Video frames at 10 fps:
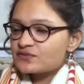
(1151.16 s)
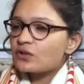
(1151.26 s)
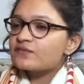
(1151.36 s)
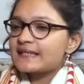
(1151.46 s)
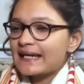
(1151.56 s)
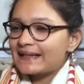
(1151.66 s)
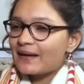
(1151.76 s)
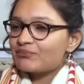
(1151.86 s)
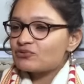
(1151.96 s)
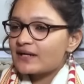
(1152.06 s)
sort of signed
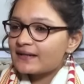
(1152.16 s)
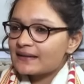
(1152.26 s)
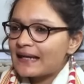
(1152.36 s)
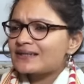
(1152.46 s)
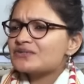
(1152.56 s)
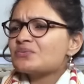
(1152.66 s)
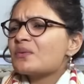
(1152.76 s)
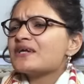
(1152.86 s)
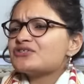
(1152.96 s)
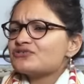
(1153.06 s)
up to get attacked so
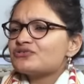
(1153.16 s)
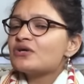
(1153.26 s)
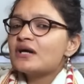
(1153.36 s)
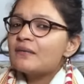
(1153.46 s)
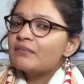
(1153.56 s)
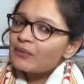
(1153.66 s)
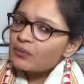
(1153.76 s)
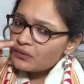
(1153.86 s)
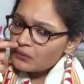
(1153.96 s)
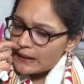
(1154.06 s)
why should you but I
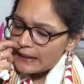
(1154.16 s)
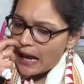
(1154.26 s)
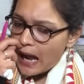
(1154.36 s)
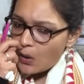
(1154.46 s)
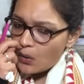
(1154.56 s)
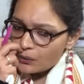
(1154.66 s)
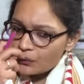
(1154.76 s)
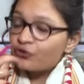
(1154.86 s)
want to know like how who's,